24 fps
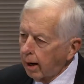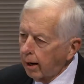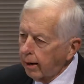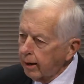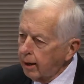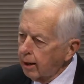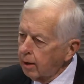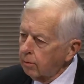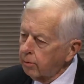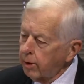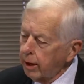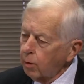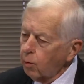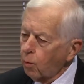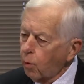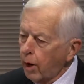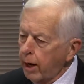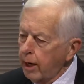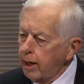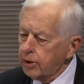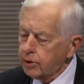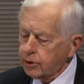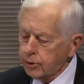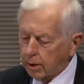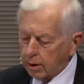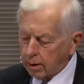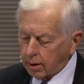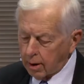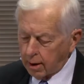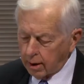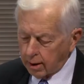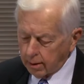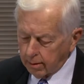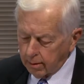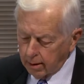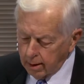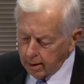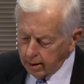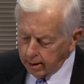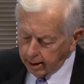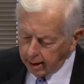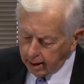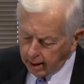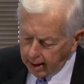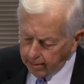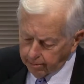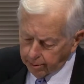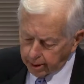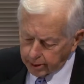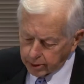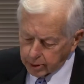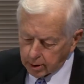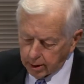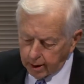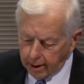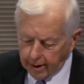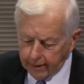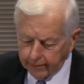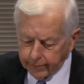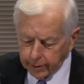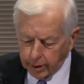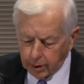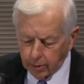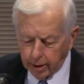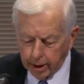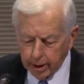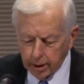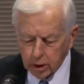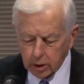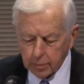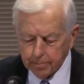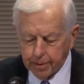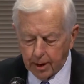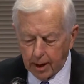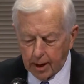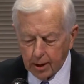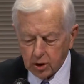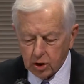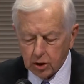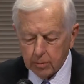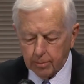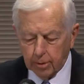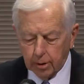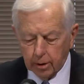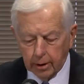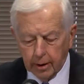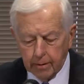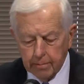in ways that are going to enable us to have the greatest possible